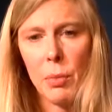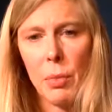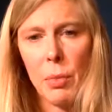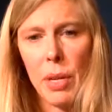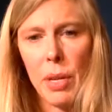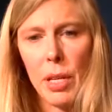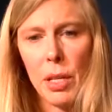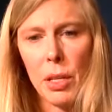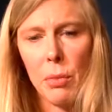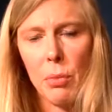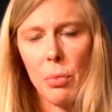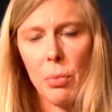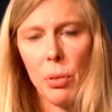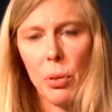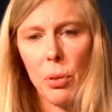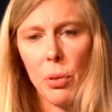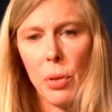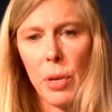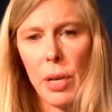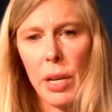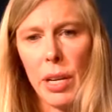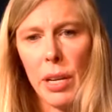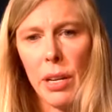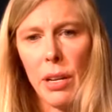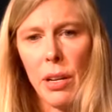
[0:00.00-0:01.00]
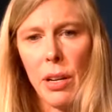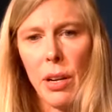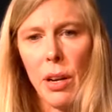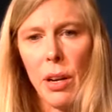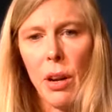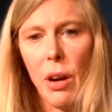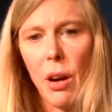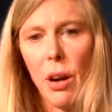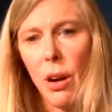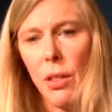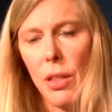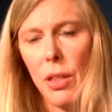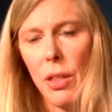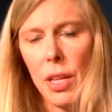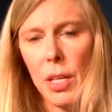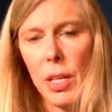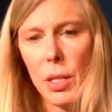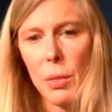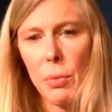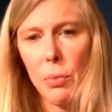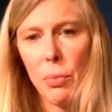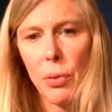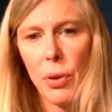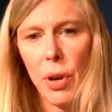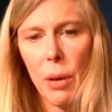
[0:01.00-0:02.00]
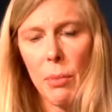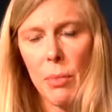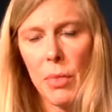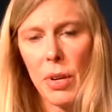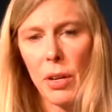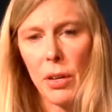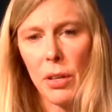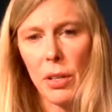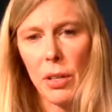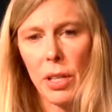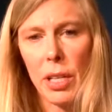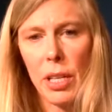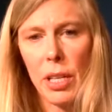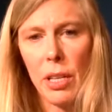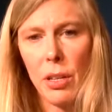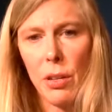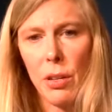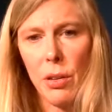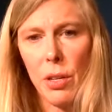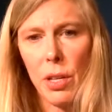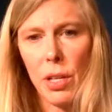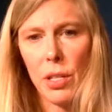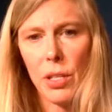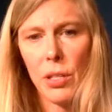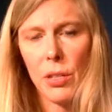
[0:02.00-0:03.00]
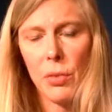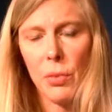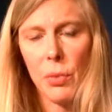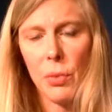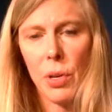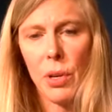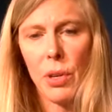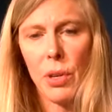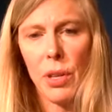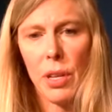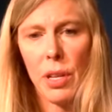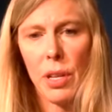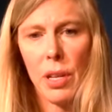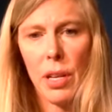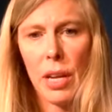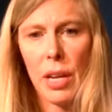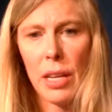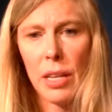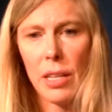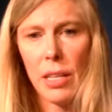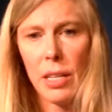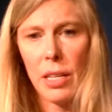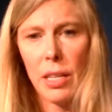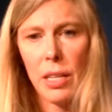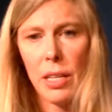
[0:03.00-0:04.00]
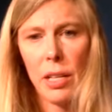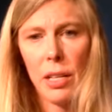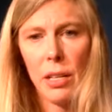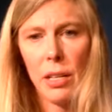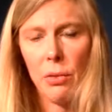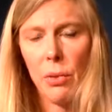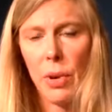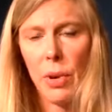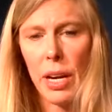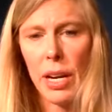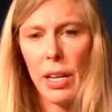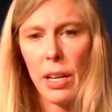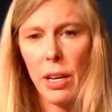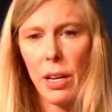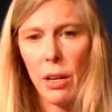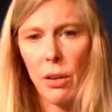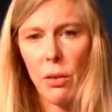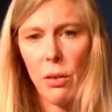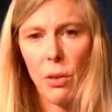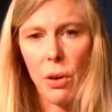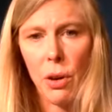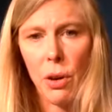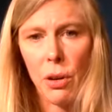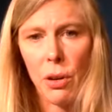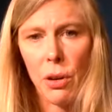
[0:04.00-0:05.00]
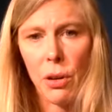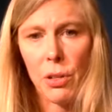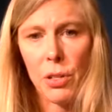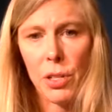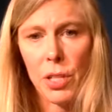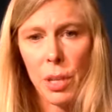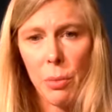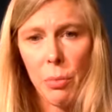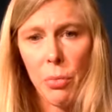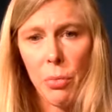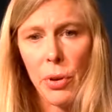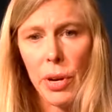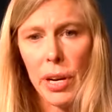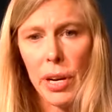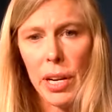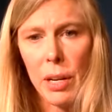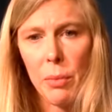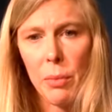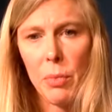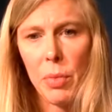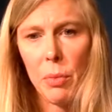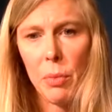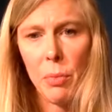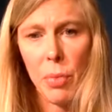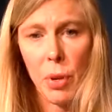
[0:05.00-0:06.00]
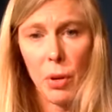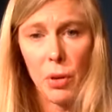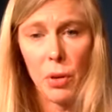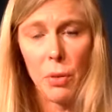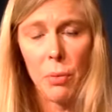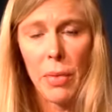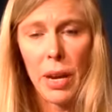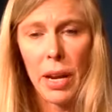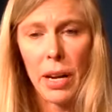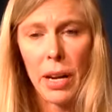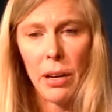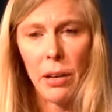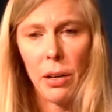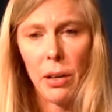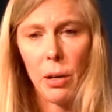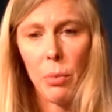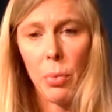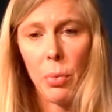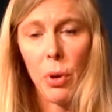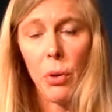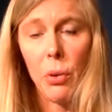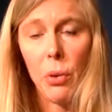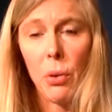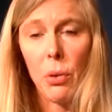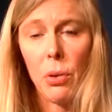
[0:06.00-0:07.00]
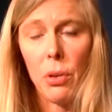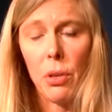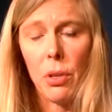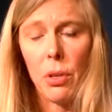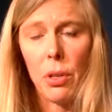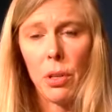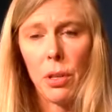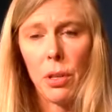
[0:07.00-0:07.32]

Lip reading: being deployed. Are these primarily units where the antenna and the radio are separated but both mounted on a pole?